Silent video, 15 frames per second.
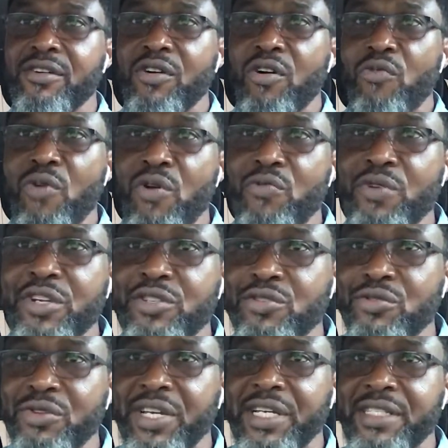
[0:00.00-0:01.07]
when we
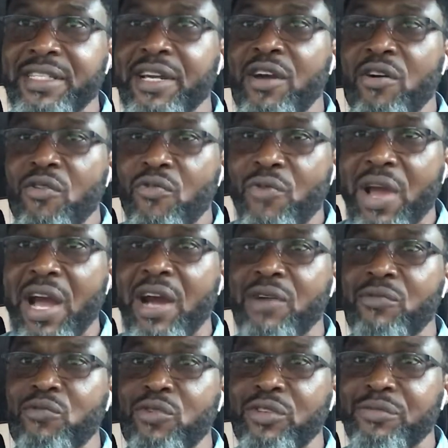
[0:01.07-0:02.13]
do it, where
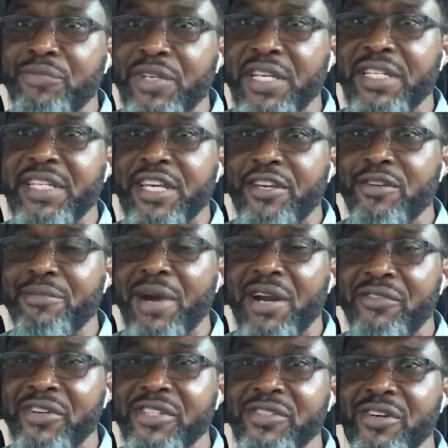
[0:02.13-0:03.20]
will be the human
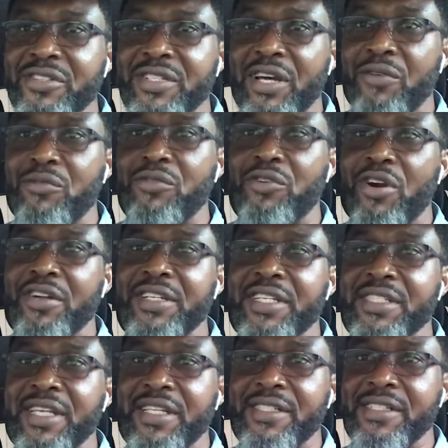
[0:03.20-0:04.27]
resource that will run these
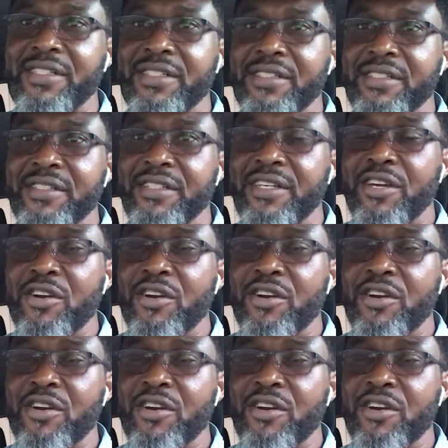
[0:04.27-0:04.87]
entities?